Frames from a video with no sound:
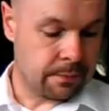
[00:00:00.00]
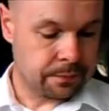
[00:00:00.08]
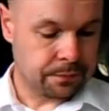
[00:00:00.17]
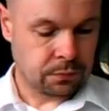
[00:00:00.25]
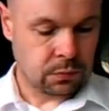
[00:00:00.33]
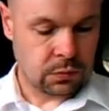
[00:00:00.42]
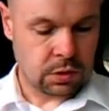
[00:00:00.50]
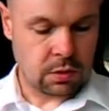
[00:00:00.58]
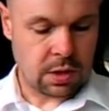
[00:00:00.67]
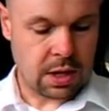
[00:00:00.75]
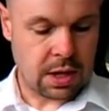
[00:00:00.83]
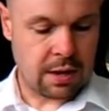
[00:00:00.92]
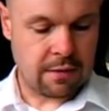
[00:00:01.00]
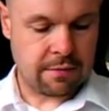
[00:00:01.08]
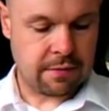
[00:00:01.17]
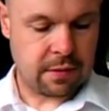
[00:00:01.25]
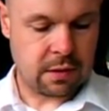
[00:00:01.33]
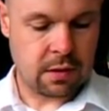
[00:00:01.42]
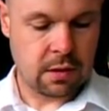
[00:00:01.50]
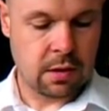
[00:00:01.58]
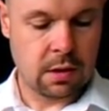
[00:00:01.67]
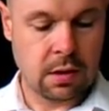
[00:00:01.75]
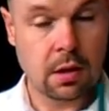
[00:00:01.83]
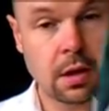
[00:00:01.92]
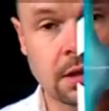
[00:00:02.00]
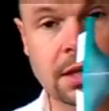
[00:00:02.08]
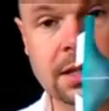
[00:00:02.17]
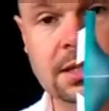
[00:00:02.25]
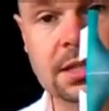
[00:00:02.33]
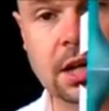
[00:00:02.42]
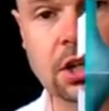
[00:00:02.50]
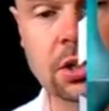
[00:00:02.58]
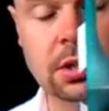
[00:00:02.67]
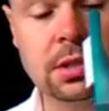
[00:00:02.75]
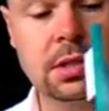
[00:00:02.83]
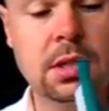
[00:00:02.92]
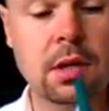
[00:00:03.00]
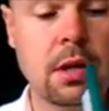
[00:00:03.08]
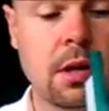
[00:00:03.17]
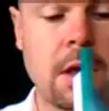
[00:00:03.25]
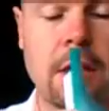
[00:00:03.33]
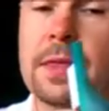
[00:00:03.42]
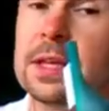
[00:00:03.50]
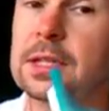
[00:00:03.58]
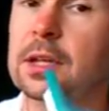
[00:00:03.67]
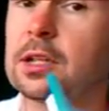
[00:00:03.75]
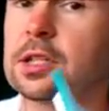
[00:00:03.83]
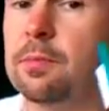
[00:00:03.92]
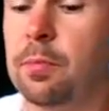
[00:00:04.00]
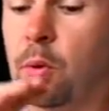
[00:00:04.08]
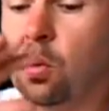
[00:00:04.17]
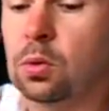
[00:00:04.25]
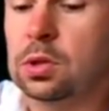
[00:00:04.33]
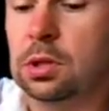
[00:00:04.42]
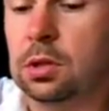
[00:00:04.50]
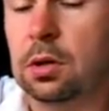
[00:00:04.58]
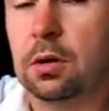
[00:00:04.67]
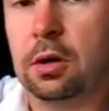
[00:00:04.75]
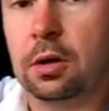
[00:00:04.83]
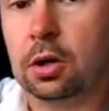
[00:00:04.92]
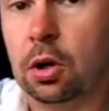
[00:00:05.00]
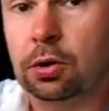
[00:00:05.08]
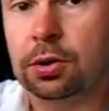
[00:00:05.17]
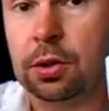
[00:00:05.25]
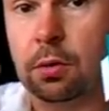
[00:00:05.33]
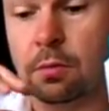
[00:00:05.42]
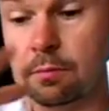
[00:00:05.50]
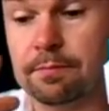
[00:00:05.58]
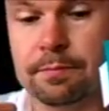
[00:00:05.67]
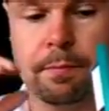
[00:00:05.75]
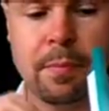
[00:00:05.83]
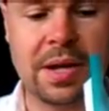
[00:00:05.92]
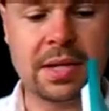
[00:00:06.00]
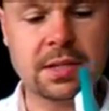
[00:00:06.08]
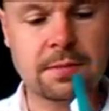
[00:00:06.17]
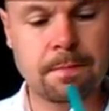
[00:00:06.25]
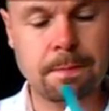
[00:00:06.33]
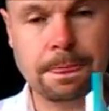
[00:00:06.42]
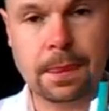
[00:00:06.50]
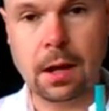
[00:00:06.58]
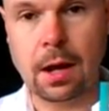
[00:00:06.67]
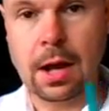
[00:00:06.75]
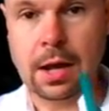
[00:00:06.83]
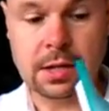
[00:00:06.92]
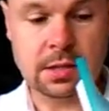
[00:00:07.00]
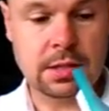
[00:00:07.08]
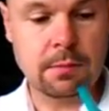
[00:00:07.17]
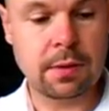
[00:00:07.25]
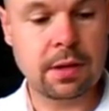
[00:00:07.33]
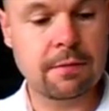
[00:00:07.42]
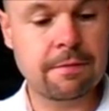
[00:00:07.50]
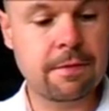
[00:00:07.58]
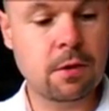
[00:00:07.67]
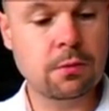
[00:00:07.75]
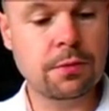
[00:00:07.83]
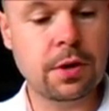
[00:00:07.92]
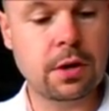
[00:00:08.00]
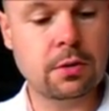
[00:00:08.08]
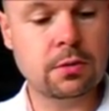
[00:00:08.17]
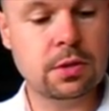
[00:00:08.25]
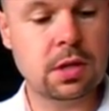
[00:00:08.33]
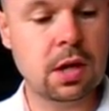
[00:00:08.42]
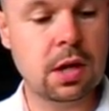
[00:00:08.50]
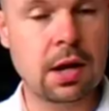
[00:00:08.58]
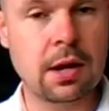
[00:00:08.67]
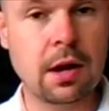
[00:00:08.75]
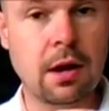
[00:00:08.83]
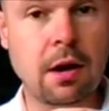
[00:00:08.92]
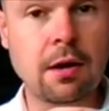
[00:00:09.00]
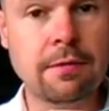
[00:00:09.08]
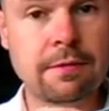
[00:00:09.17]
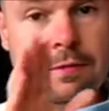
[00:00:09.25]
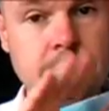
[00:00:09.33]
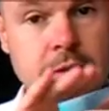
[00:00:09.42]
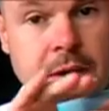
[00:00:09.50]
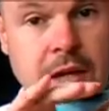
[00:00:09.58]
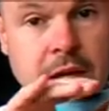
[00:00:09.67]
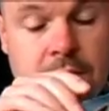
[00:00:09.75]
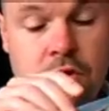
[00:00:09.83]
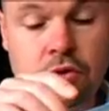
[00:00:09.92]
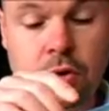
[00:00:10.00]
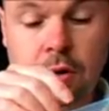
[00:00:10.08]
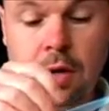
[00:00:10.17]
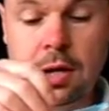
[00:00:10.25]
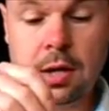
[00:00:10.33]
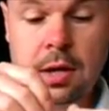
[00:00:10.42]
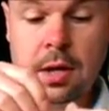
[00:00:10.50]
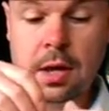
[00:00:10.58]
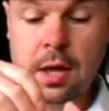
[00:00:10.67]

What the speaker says: Then you have these sections. These are going to support your console base, and simply fold those in half to make it even stronger,